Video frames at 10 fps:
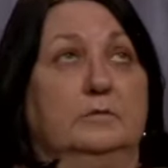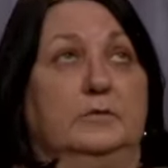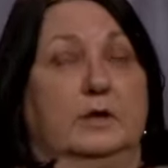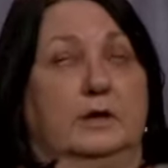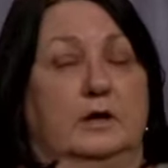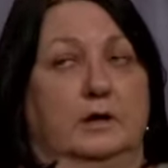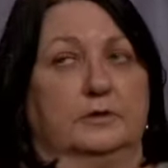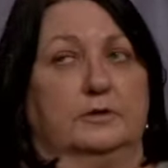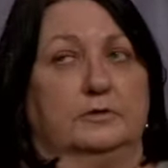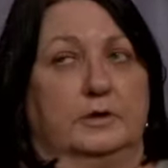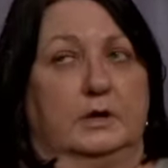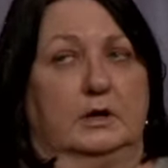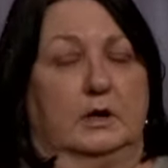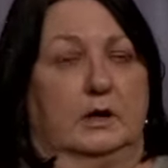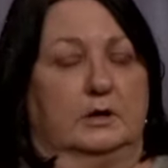The other
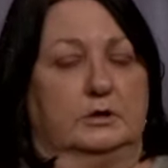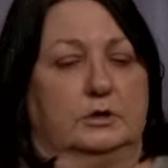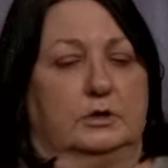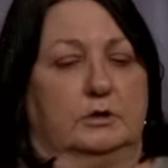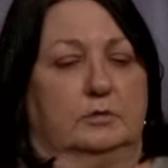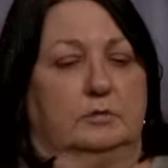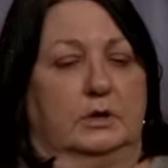thing I do